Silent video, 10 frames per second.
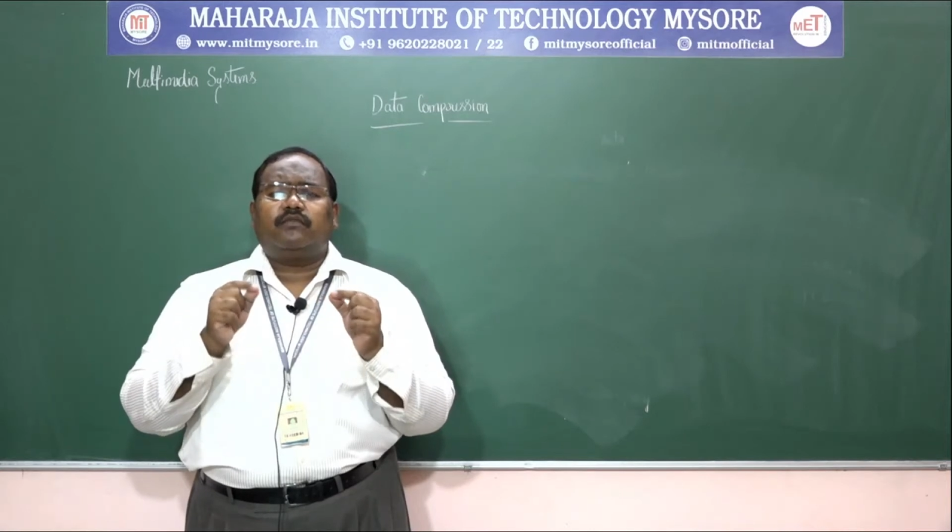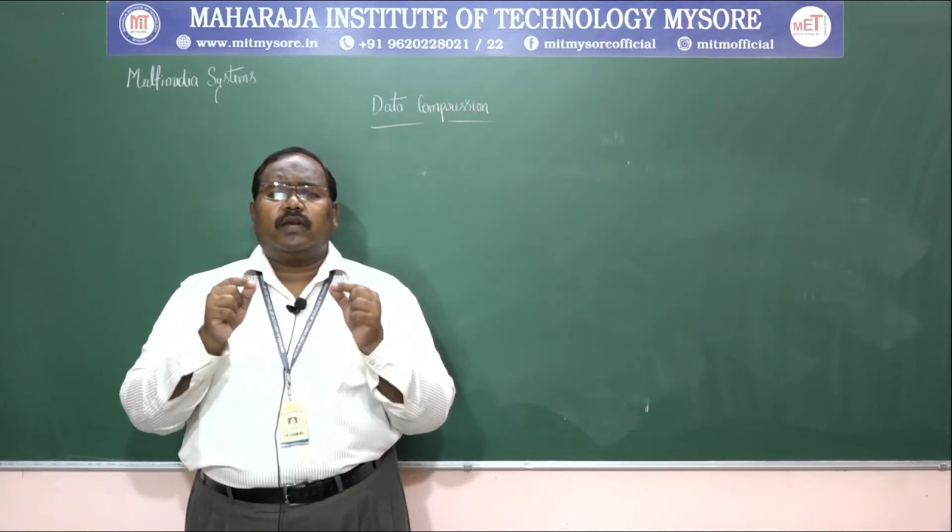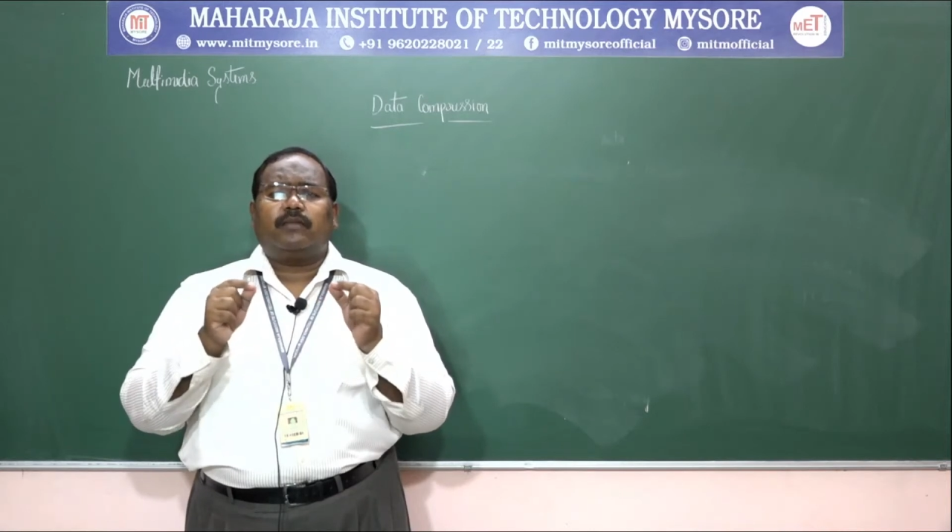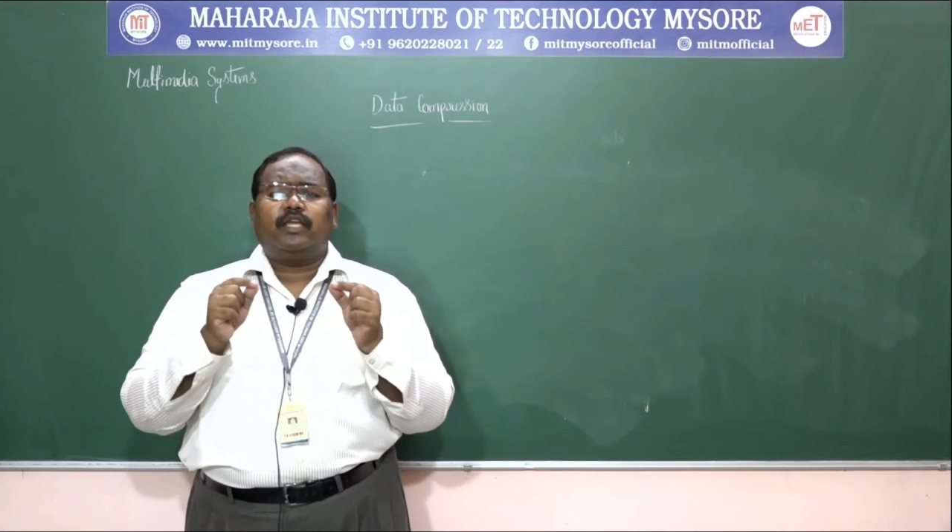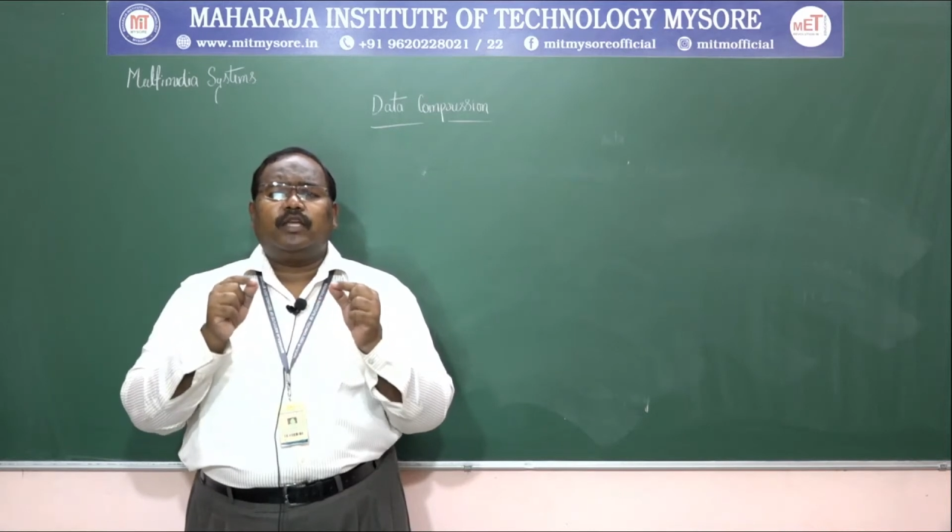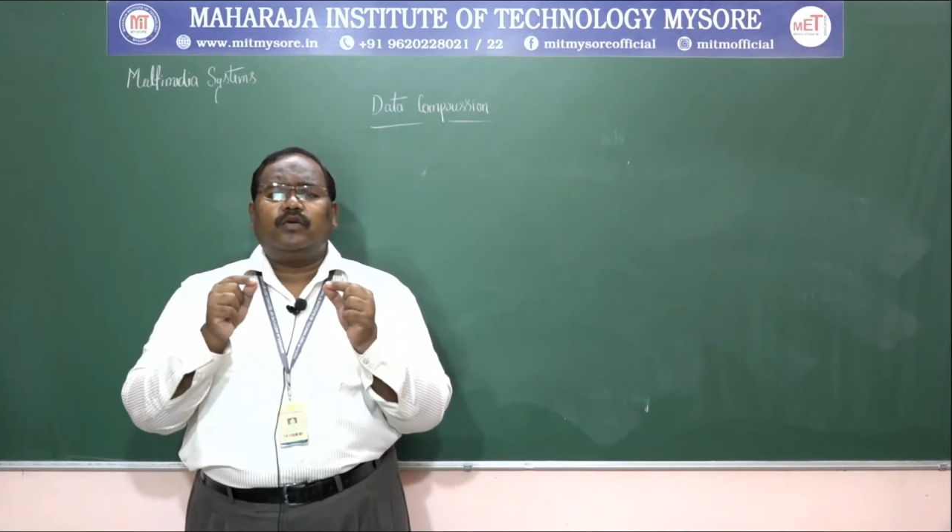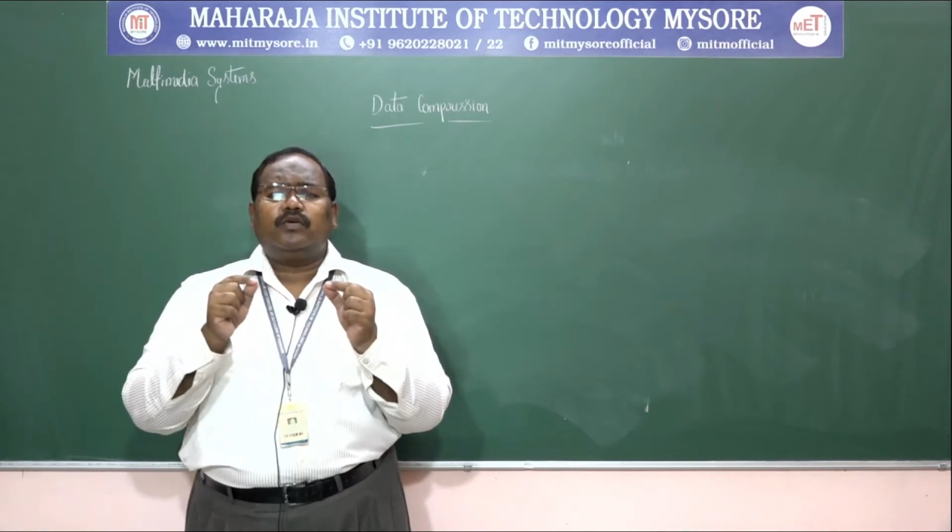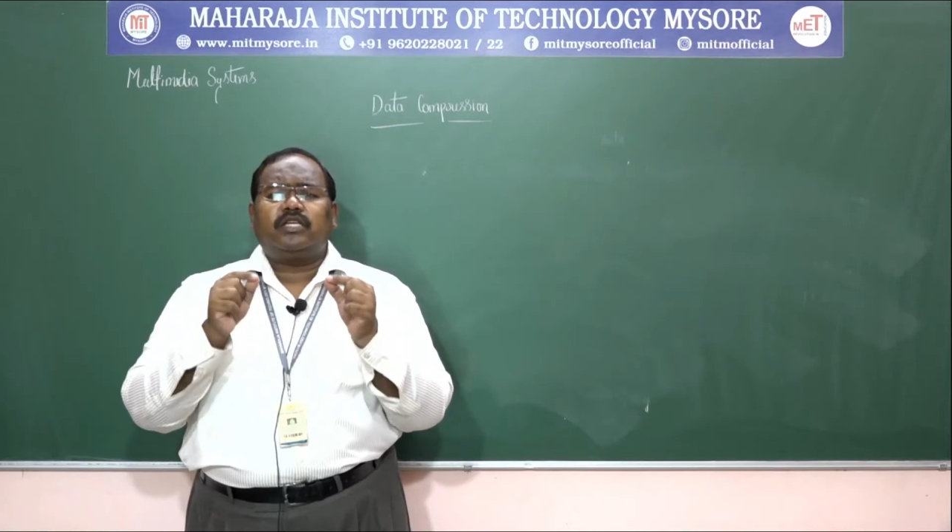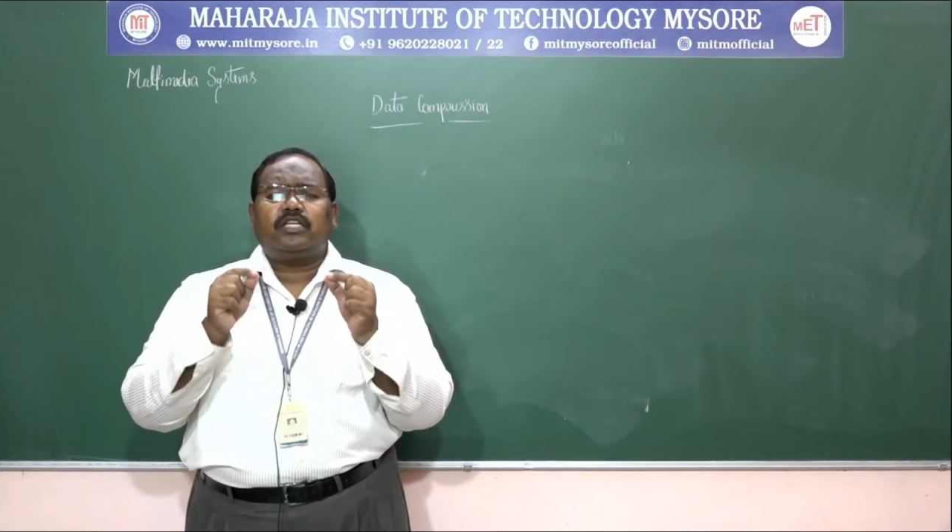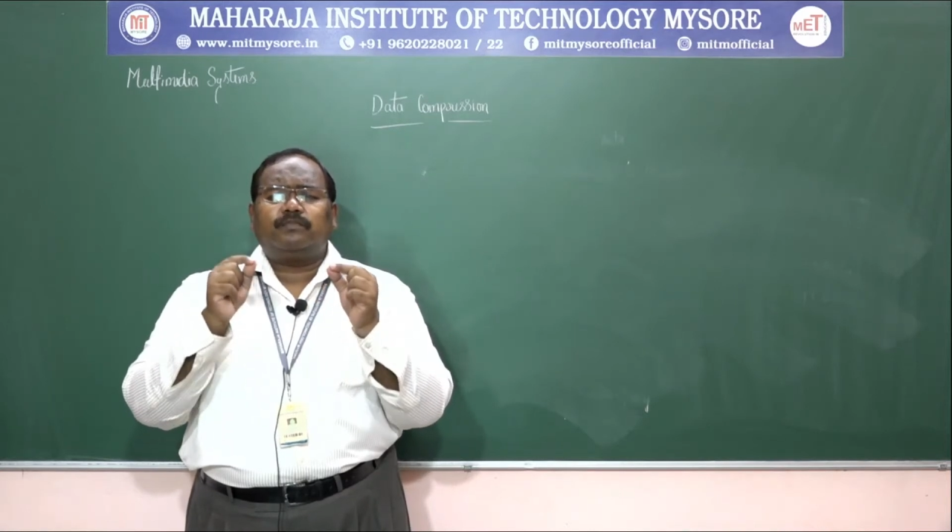whereby
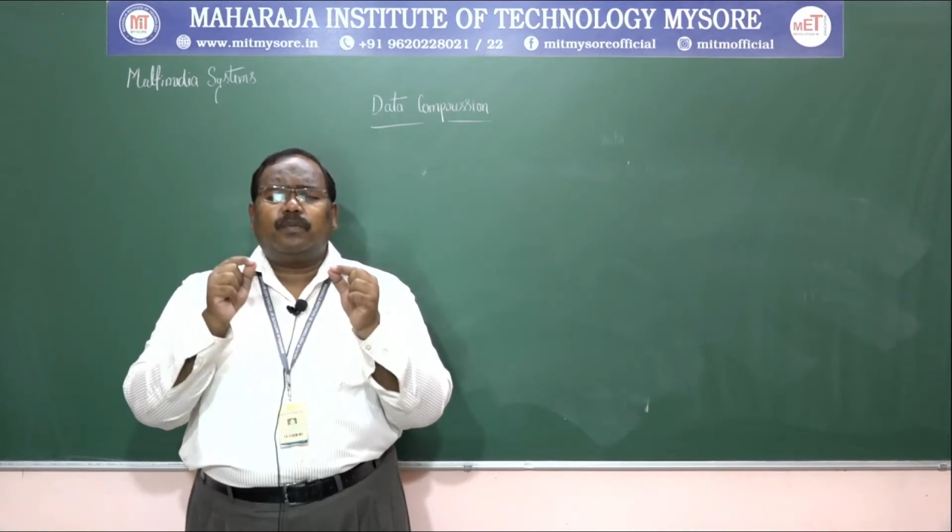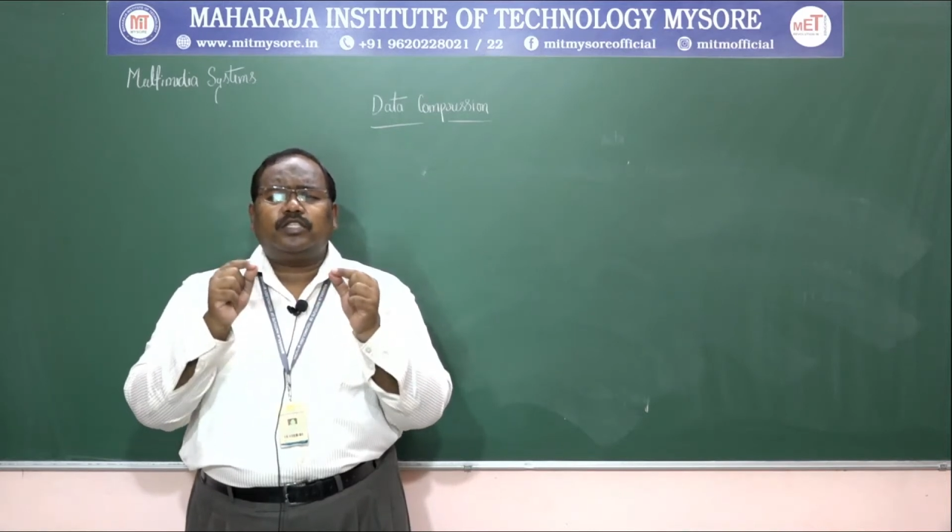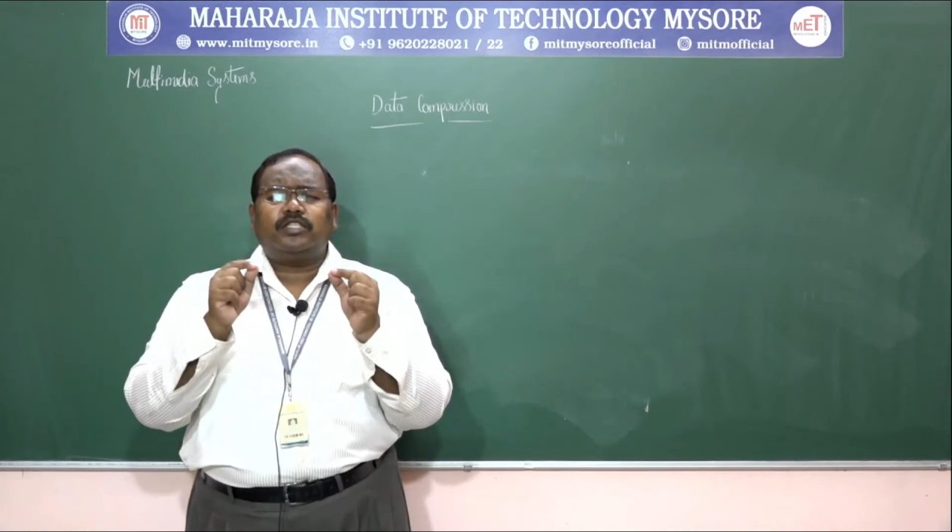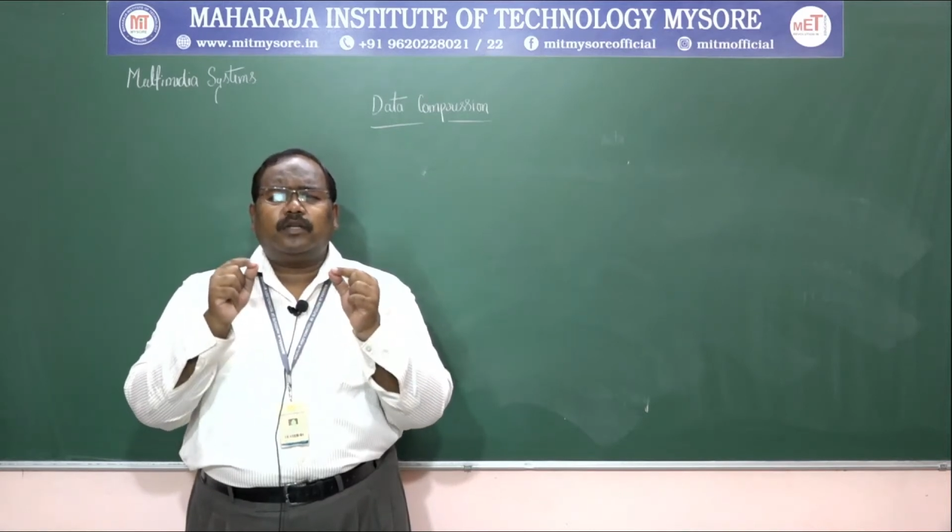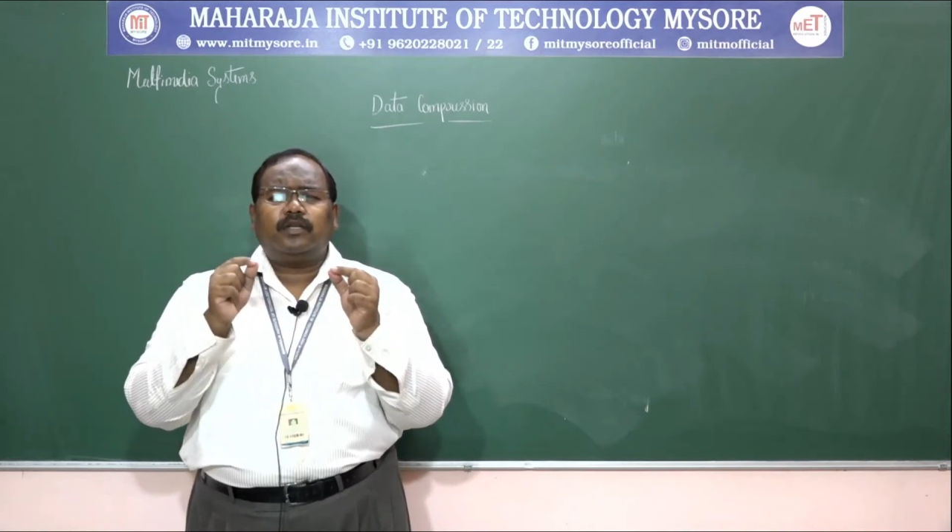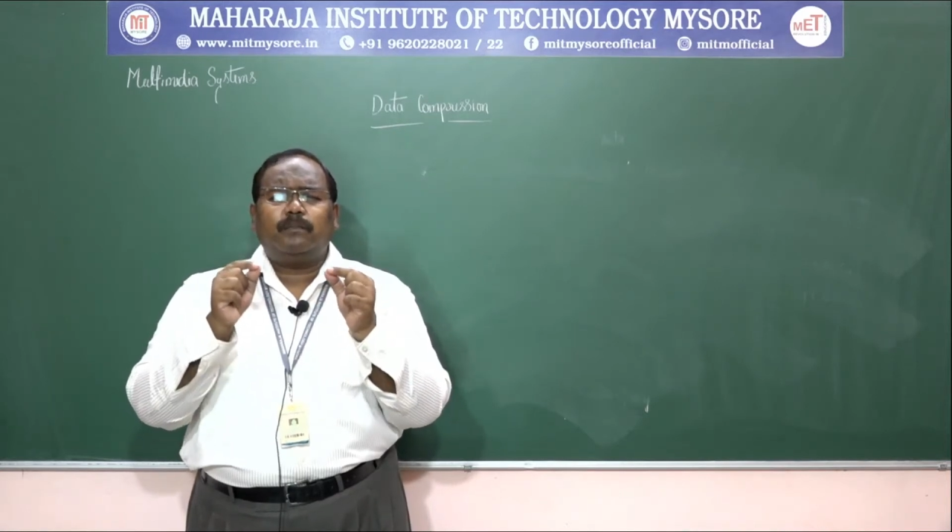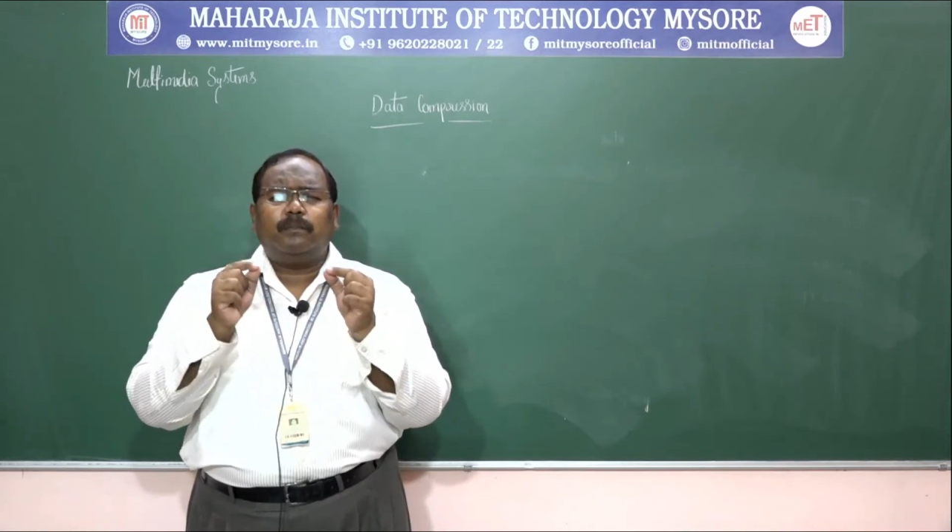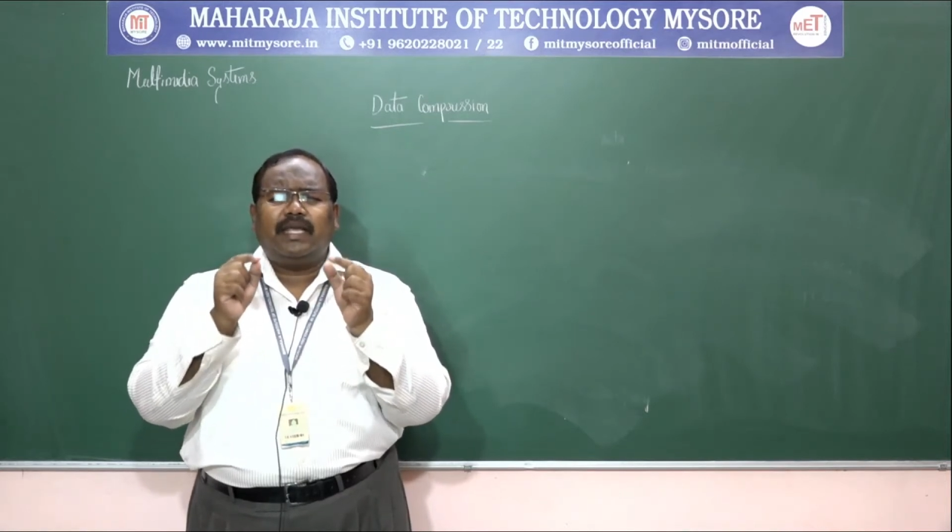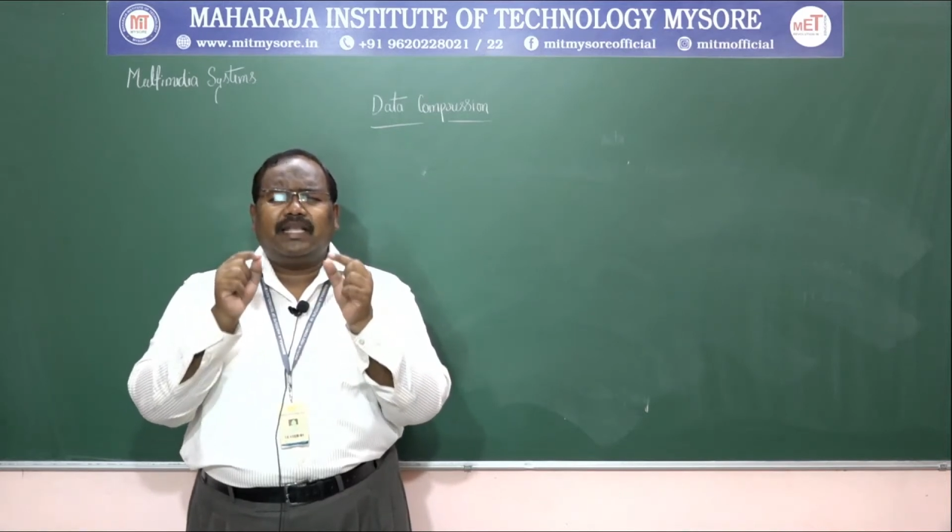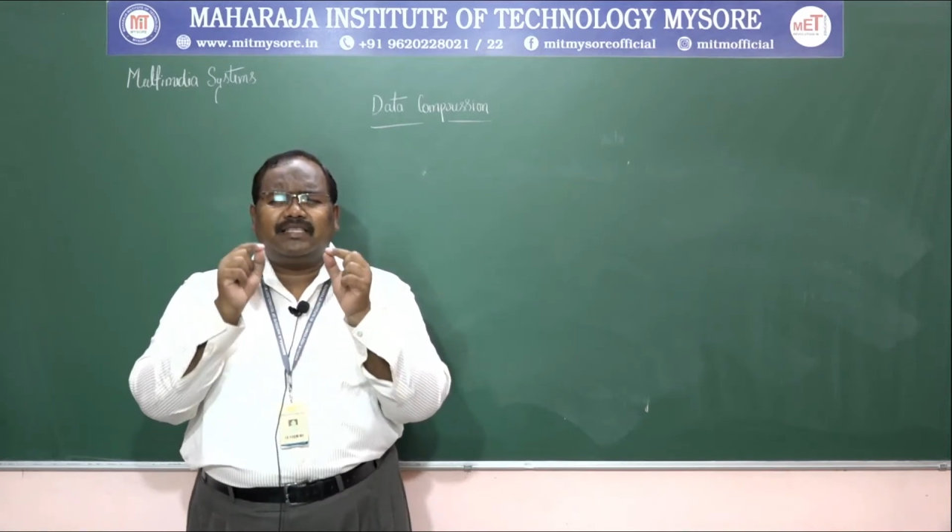user is possible to make